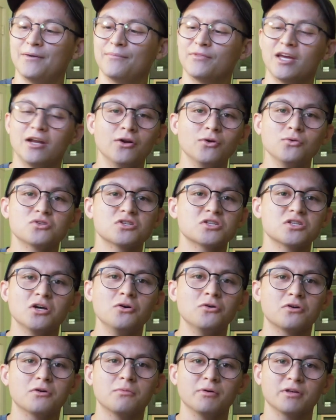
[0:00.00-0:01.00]
They don't
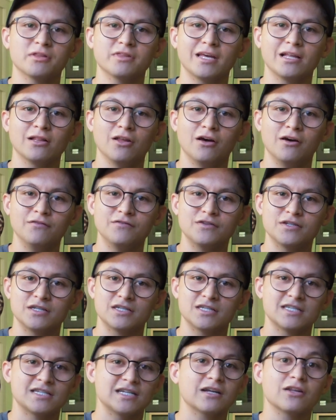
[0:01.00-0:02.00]
soak, but they love to
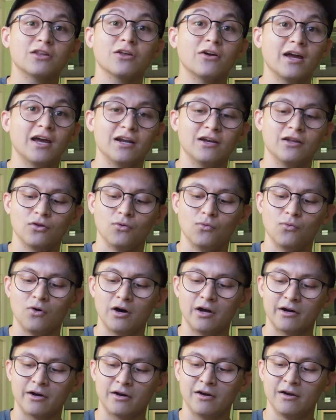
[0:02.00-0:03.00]
stick their head in the
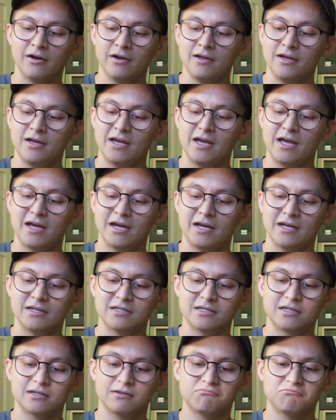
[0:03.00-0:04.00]
water
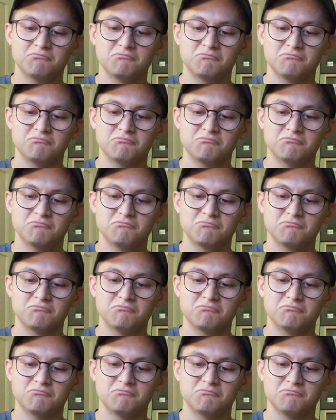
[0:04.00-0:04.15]
and